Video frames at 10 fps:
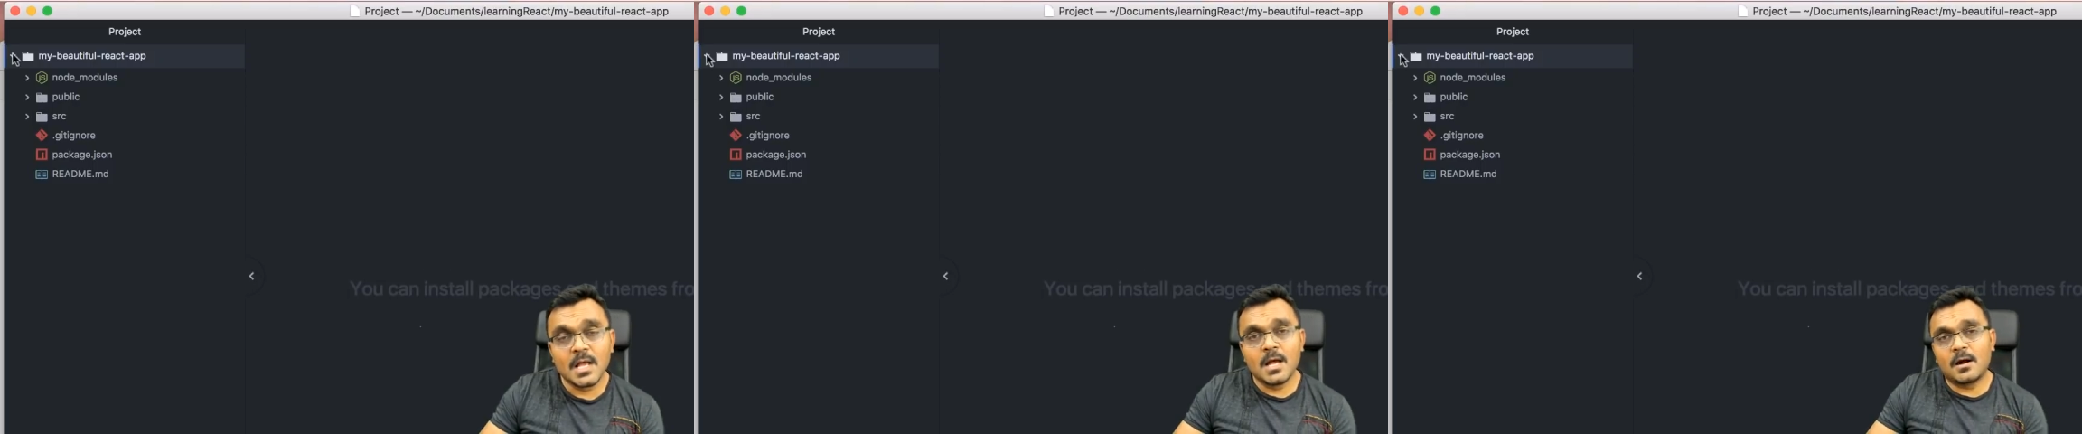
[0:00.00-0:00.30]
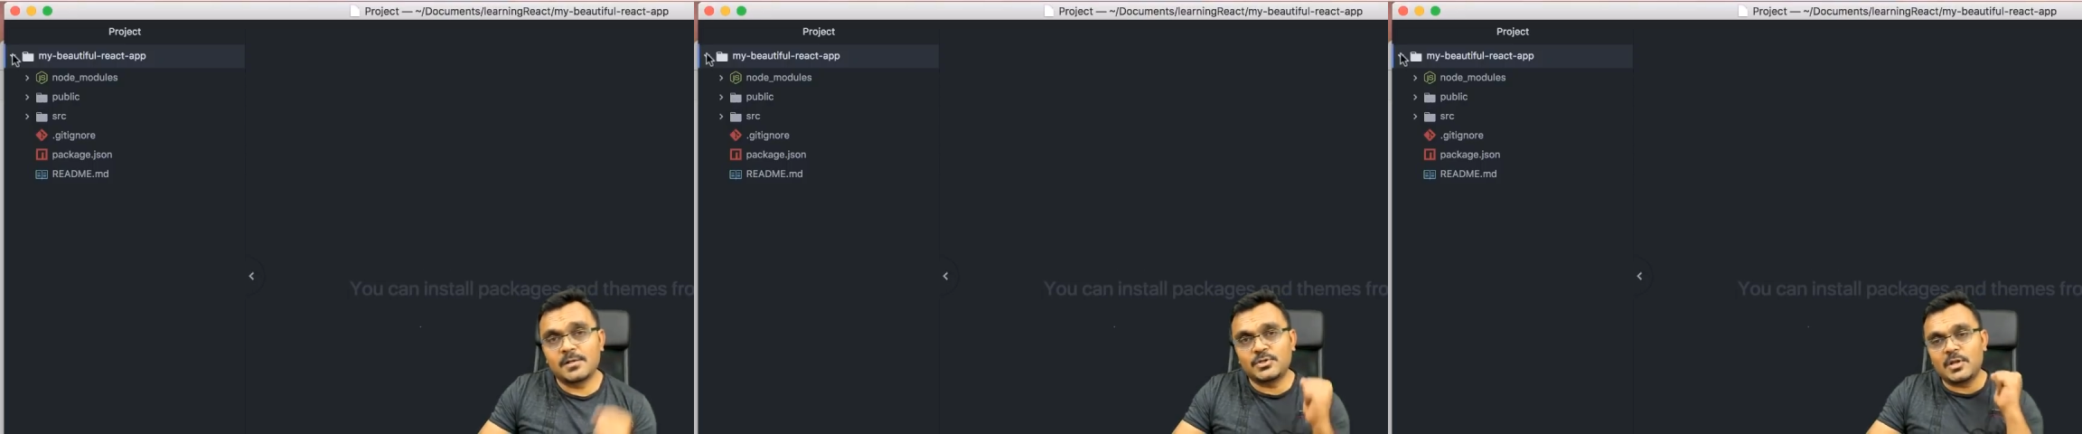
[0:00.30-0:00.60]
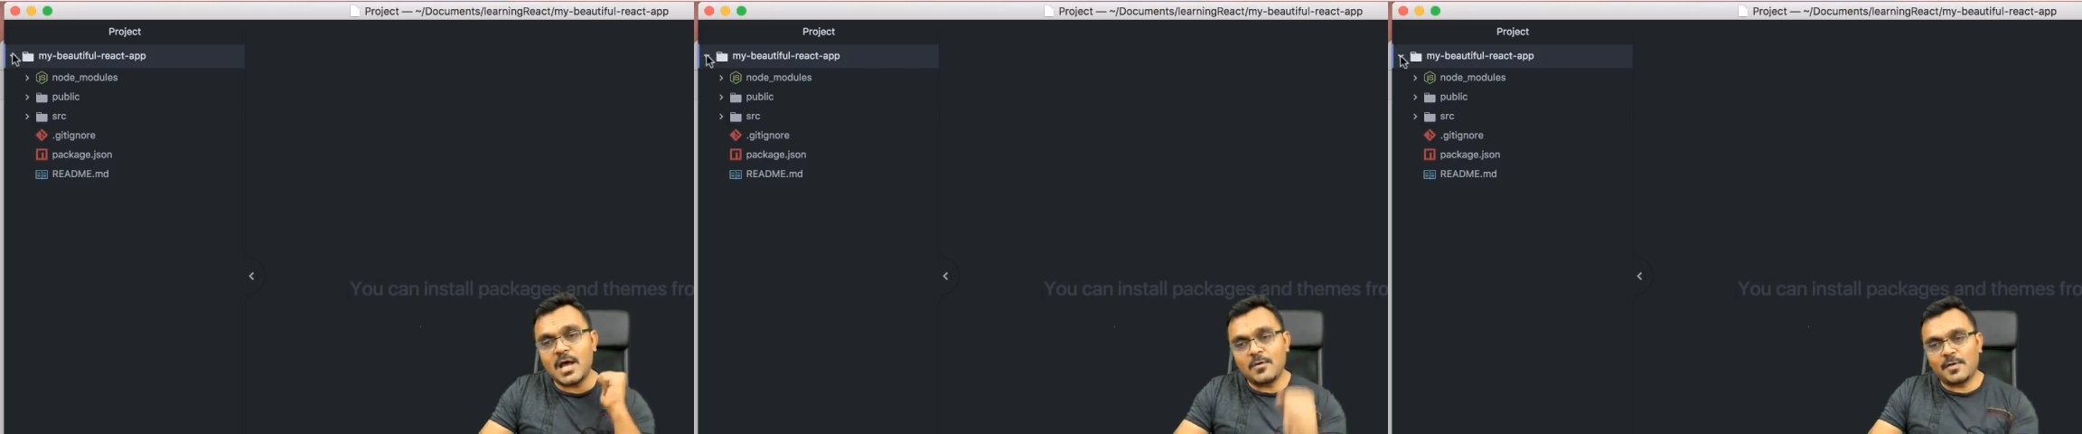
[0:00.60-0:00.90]
All right, so
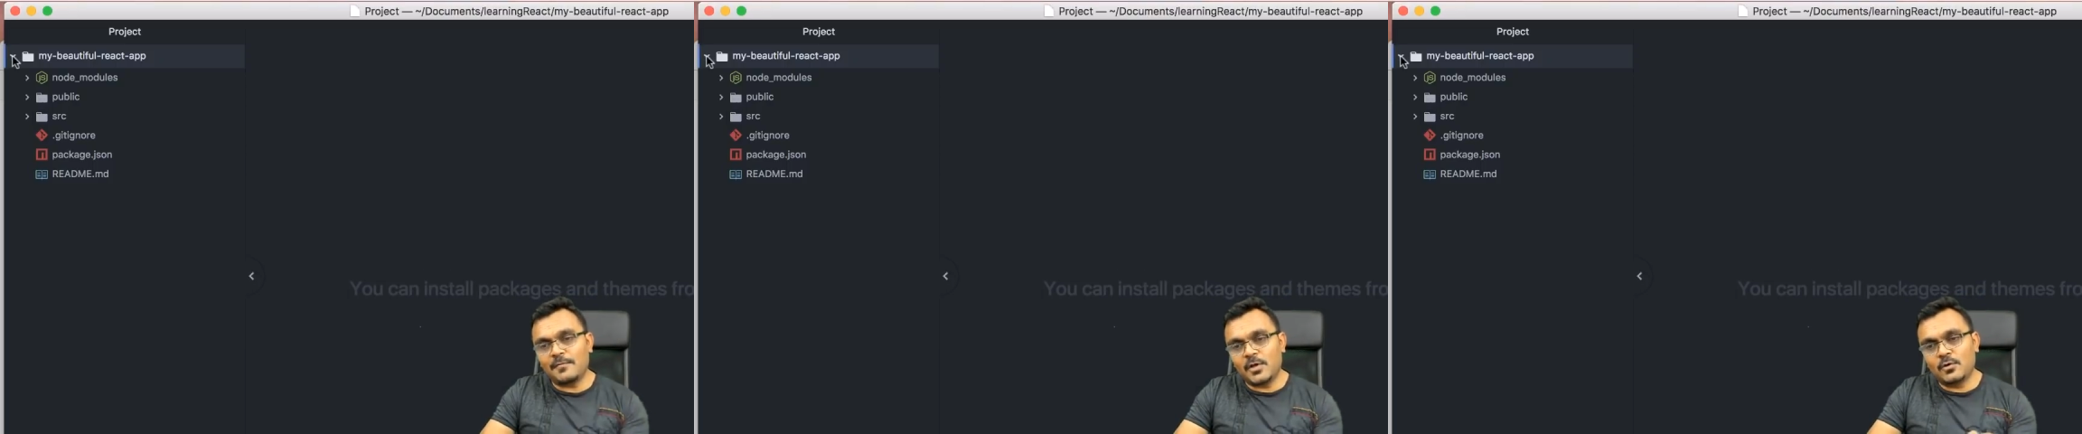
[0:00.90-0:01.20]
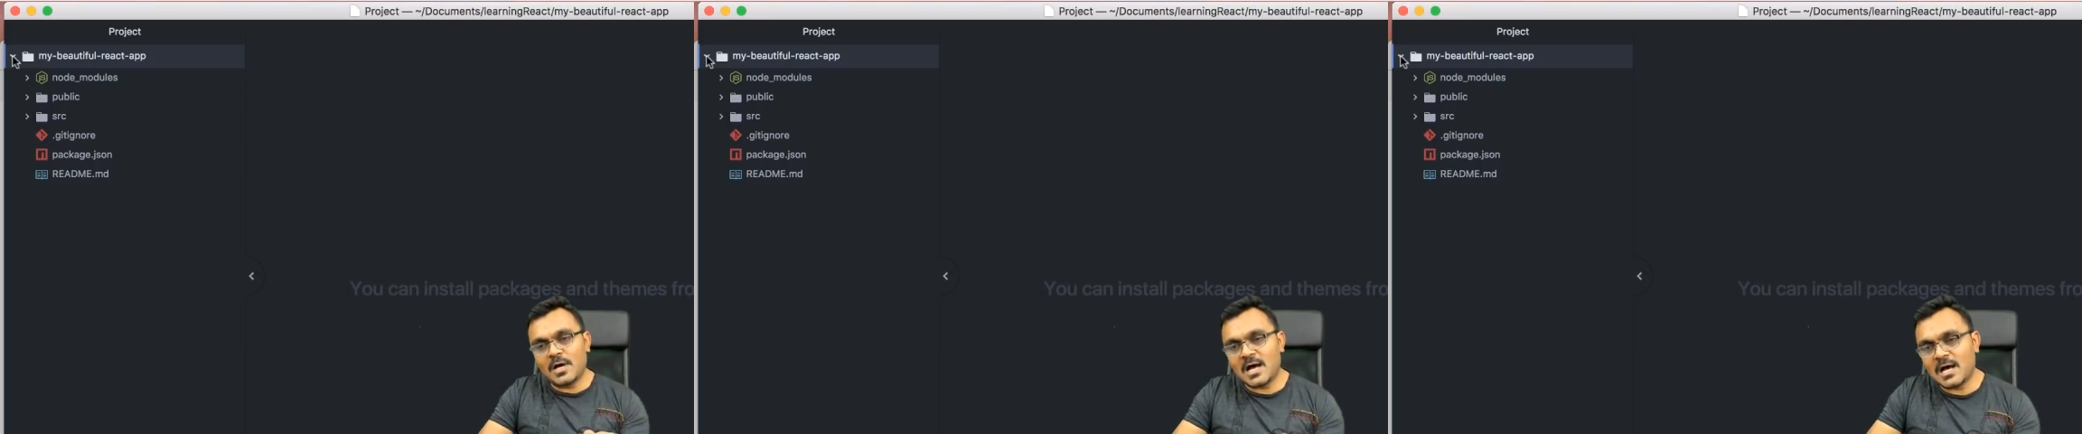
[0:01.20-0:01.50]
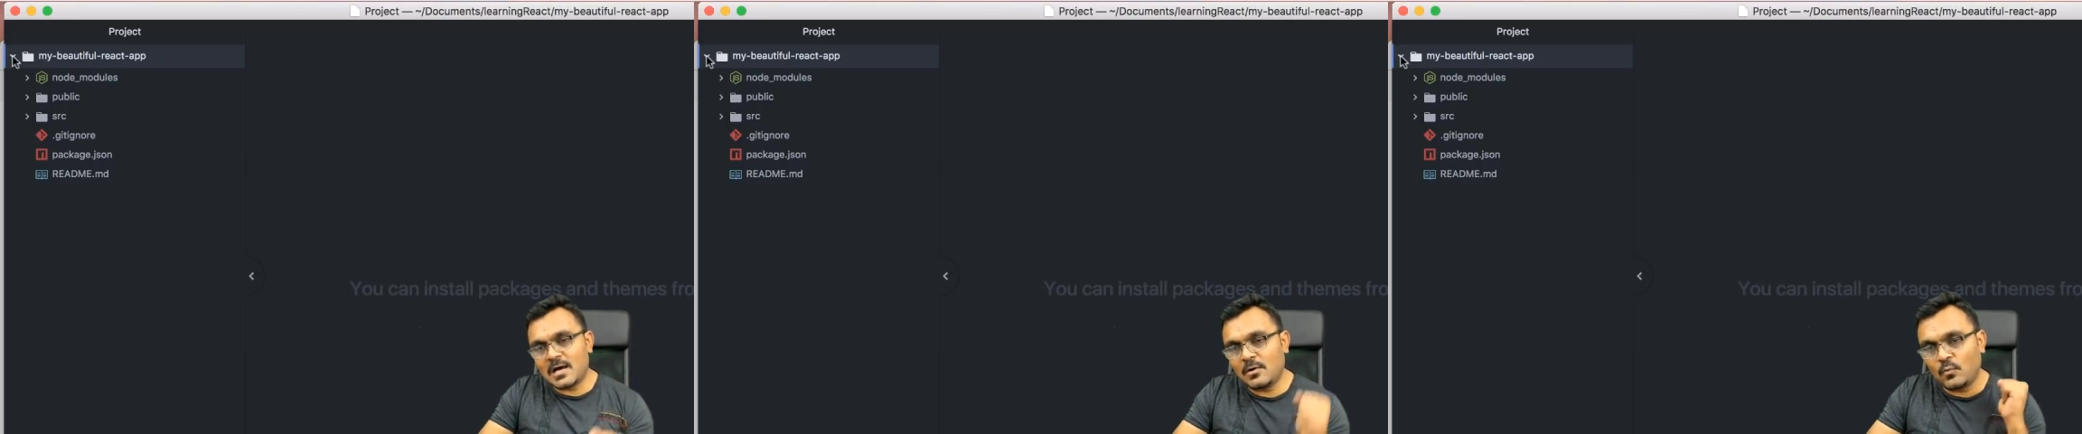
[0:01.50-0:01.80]
now that we know
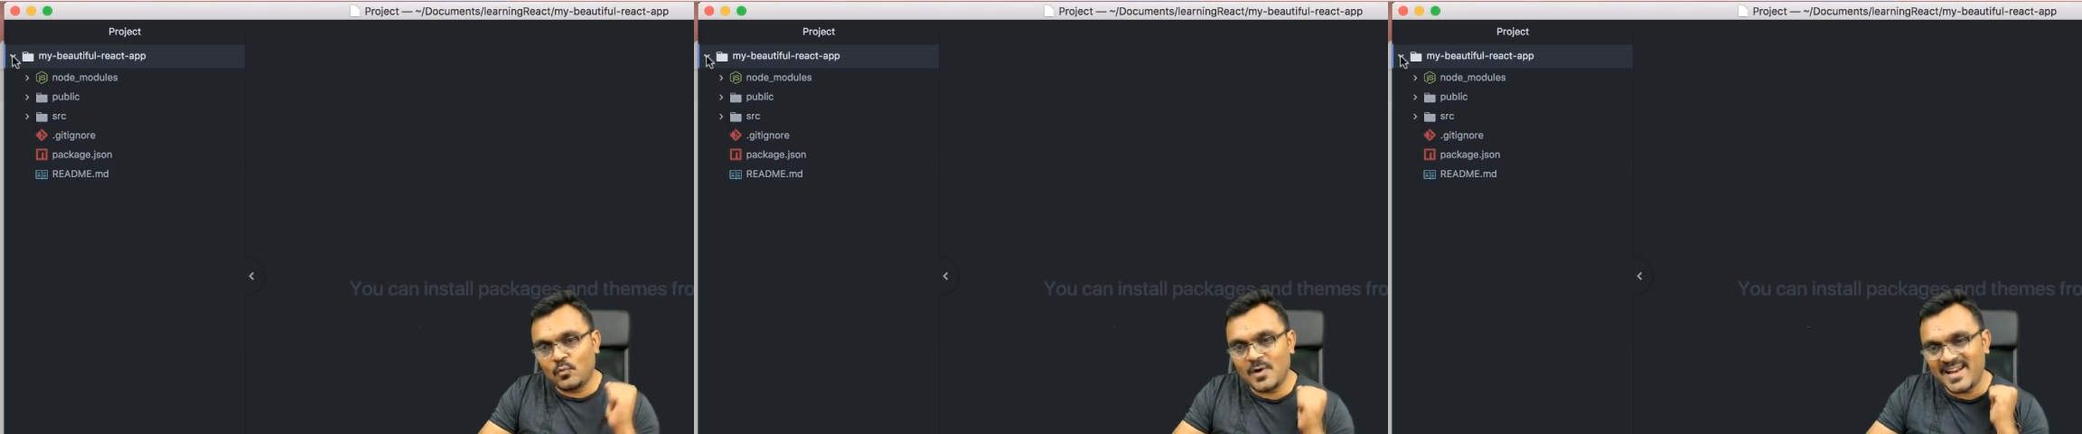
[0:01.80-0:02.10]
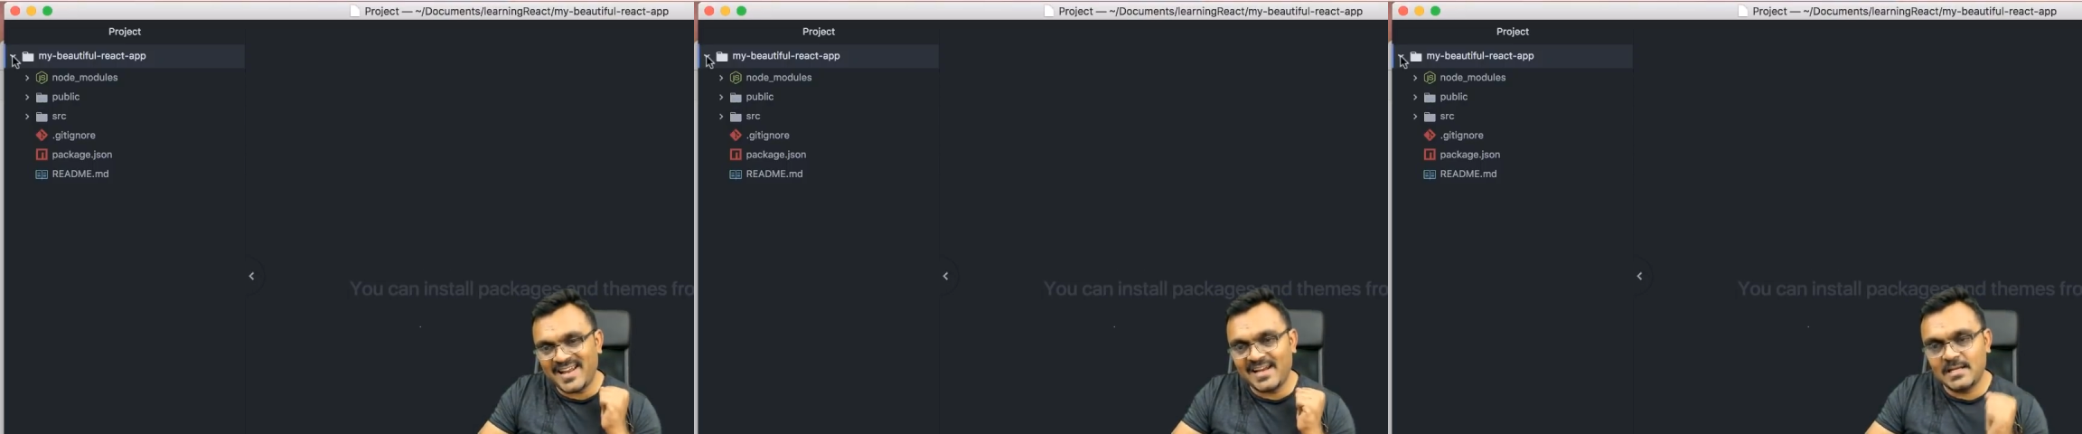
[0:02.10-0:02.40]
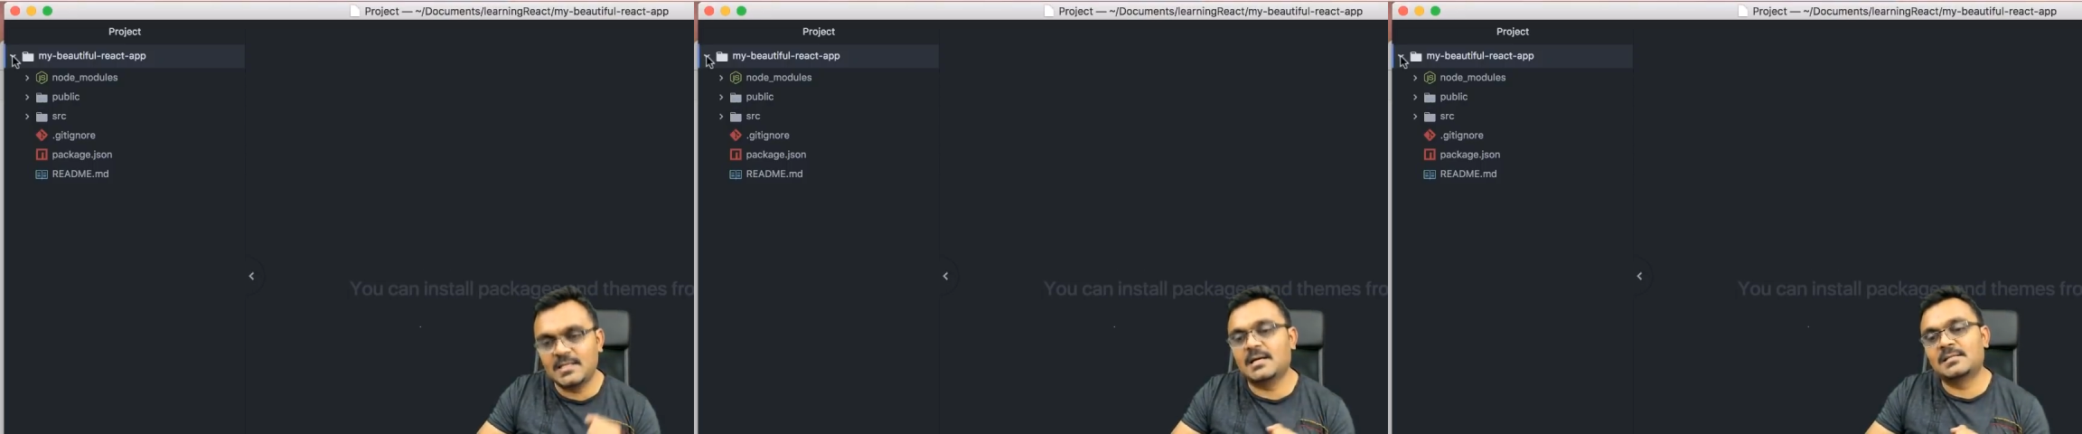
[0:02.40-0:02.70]
how what it
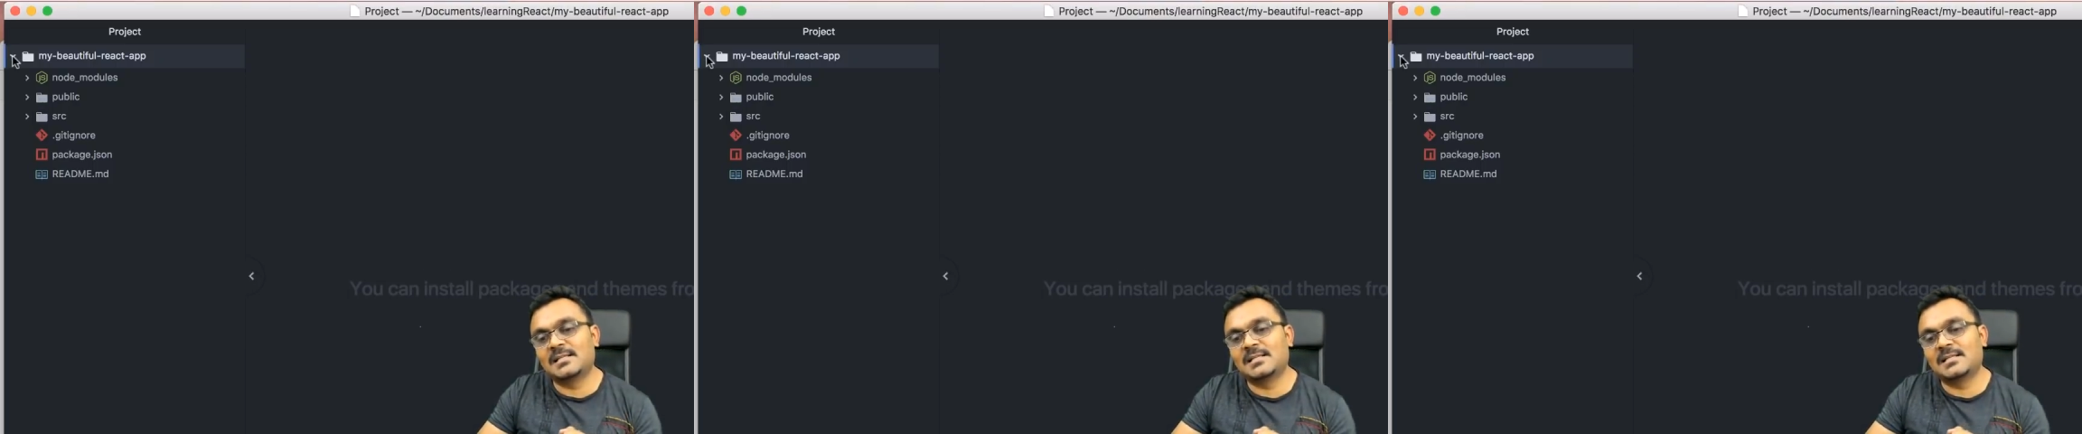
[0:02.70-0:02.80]
does,